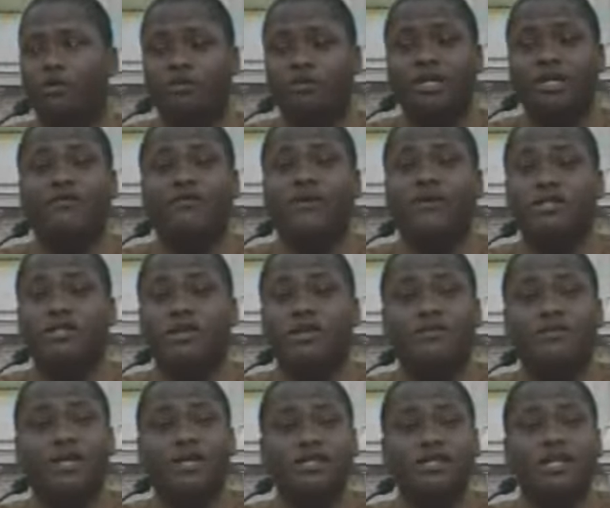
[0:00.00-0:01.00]
were taken
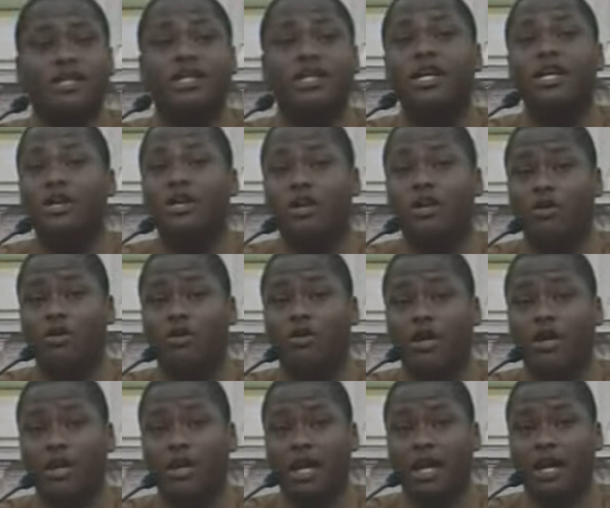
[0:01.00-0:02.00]
advantage of because they didn't
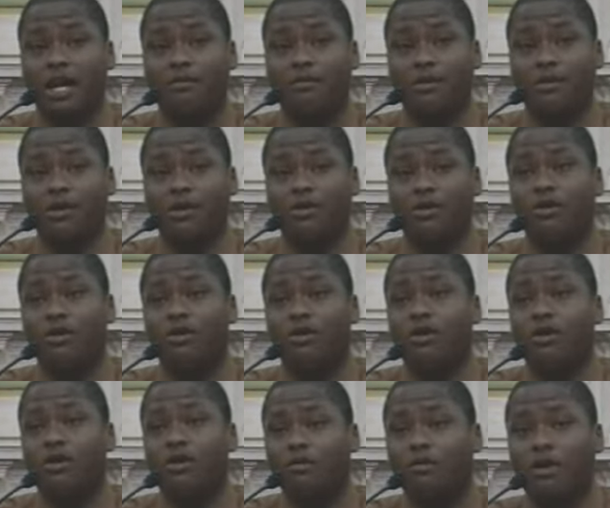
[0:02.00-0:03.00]
know a lot about
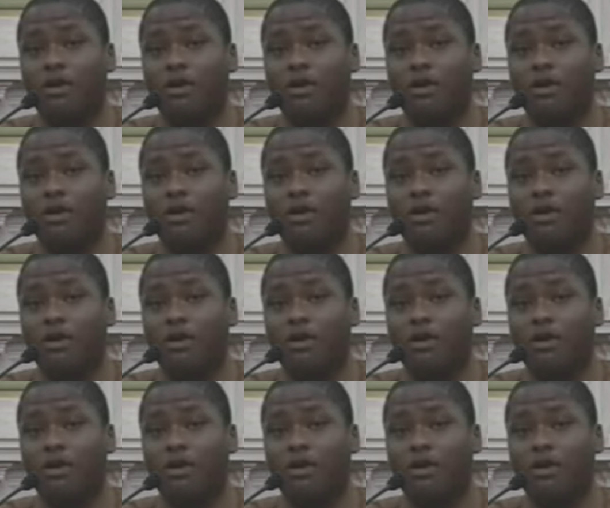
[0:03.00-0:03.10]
